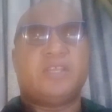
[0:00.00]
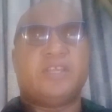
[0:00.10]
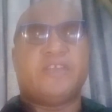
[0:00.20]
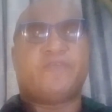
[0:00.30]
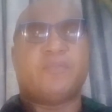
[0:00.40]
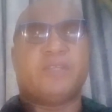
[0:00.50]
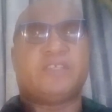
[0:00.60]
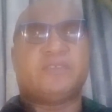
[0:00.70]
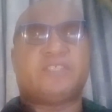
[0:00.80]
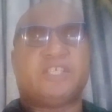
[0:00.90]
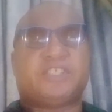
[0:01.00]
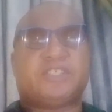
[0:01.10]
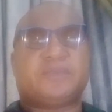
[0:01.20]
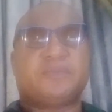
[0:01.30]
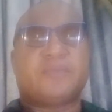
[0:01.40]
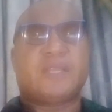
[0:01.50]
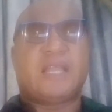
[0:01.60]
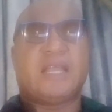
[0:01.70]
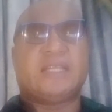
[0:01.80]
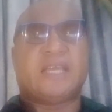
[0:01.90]
in the formative stage
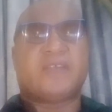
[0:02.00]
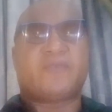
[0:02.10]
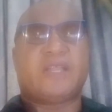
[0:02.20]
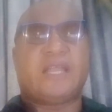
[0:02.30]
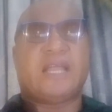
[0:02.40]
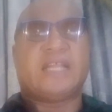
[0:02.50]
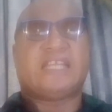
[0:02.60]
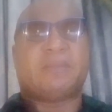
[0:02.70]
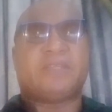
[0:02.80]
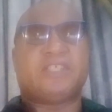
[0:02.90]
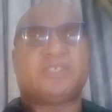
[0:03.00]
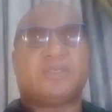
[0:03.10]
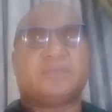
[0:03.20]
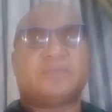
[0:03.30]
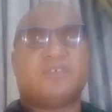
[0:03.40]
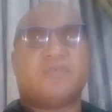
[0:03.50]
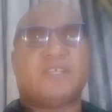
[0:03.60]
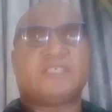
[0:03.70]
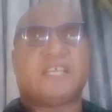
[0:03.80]
and that require adaptation over